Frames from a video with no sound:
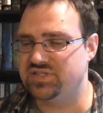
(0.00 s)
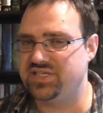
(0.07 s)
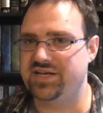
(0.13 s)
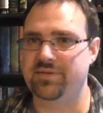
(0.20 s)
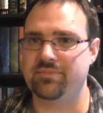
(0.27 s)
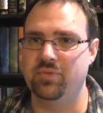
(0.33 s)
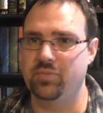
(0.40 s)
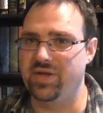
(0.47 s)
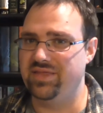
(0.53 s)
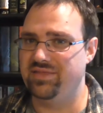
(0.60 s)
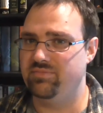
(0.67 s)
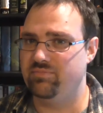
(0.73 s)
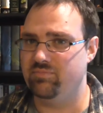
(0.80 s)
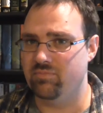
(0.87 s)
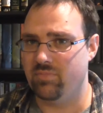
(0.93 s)
are set up, the way
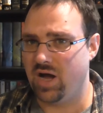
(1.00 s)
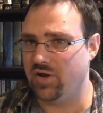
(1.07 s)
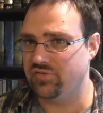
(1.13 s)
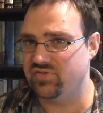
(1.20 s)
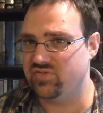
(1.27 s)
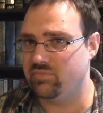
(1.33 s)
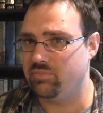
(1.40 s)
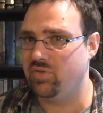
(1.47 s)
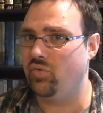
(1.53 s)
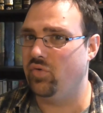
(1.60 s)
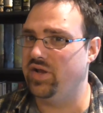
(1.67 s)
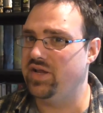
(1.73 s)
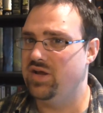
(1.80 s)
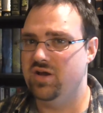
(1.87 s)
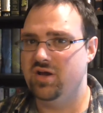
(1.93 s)
models
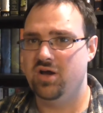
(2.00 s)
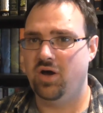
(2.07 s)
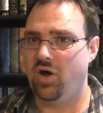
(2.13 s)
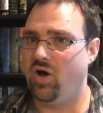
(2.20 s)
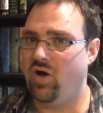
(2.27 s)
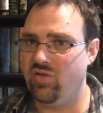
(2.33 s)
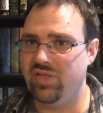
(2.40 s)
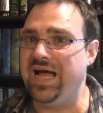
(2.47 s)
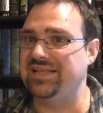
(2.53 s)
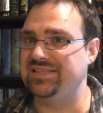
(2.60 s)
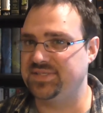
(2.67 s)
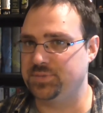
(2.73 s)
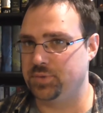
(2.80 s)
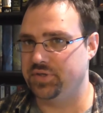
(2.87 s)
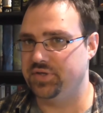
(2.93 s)
deploy, all that
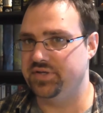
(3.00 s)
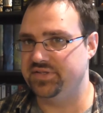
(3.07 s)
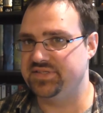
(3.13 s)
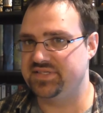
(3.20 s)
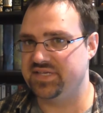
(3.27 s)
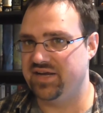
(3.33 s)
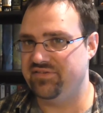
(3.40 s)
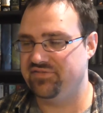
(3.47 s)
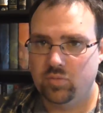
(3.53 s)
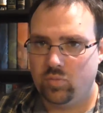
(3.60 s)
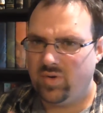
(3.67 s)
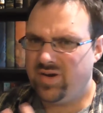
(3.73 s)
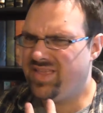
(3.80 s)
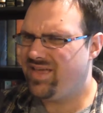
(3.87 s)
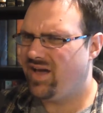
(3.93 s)
sort of good stuff.
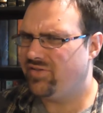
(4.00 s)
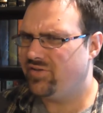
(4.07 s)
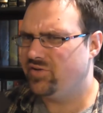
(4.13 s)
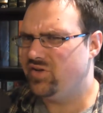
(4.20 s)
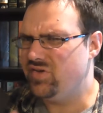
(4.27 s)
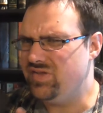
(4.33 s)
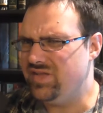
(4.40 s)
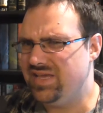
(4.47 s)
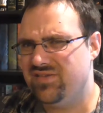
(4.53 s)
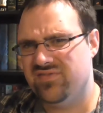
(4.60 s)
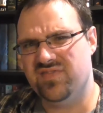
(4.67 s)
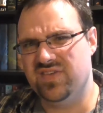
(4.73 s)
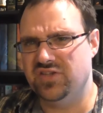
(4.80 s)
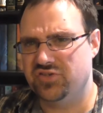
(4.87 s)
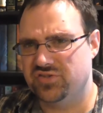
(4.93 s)
One of the other unique
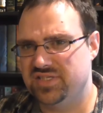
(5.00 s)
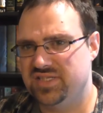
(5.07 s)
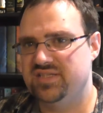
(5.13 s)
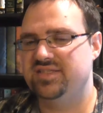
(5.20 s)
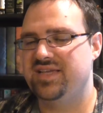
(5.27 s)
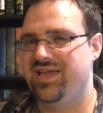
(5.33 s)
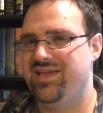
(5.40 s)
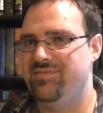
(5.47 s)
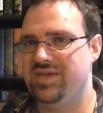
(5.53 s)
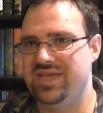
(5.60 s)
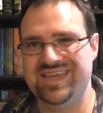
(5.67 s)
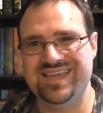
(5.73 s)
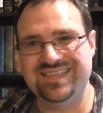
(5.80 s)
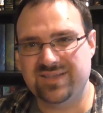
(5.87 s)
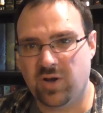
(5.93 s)
features of this game
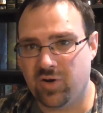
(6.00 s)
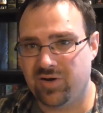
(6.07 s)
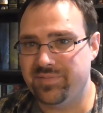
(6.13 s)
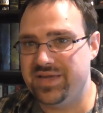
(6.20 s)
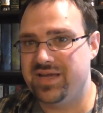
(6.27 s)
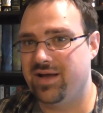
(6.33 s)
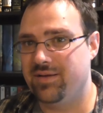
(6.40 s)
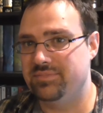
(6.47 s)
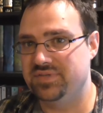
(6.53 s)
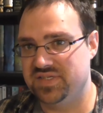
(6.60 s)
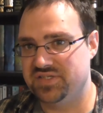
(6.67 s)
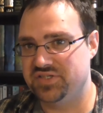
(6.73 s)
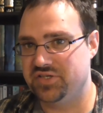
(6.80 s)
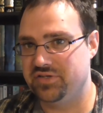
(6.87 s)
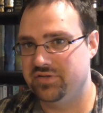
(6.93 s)
is army
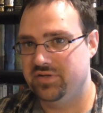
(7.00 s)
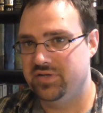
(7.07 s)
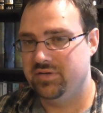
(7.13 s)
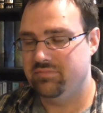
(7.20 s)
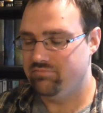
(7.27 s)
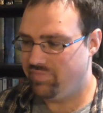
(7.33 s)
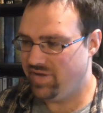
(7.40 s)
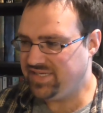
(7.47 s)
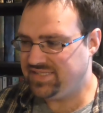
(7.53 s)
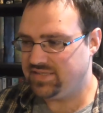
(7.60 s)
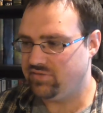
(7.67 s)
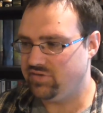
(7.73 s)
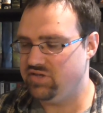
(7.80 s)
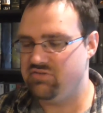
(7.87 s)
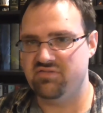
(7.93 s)
composition.
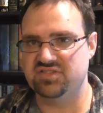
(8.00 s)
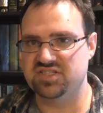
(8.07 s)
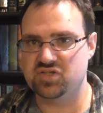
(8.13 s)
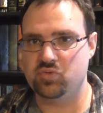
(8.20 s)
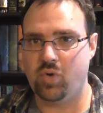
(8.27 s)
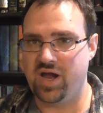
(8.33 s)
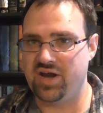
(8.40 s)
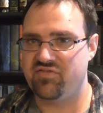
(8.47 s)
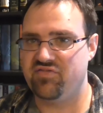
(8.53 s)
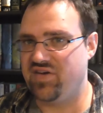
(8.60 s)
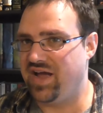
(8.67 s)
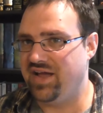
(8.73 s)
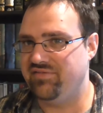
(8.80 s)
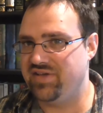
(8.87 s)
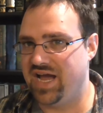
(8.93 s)
Basically, you have a squad of
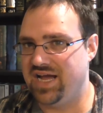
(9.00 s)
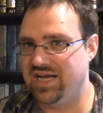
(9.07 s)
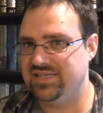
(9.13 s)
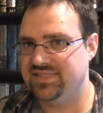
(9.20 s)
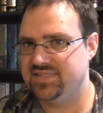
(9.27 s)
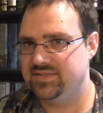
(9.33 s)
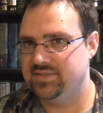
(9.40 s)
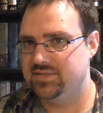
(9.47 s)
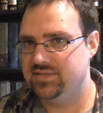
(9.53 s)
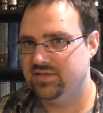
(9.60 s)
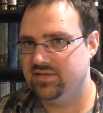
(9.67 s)
5 guys,